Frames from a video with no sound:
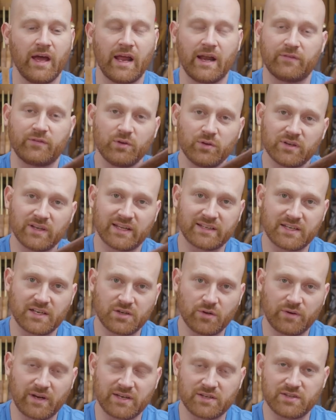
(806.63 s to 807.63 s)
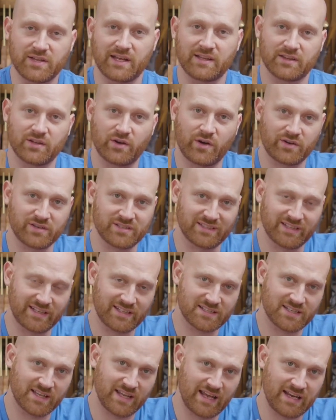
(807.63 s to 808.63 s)
And if you'd like to donate to that, there's
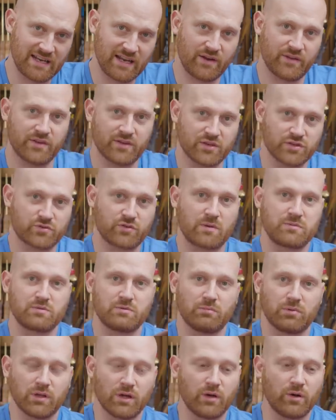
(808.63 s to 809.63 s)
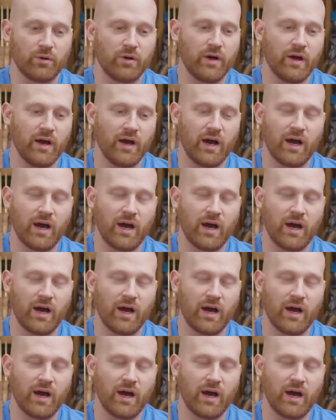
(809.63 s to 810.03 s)
links to that down in the description below.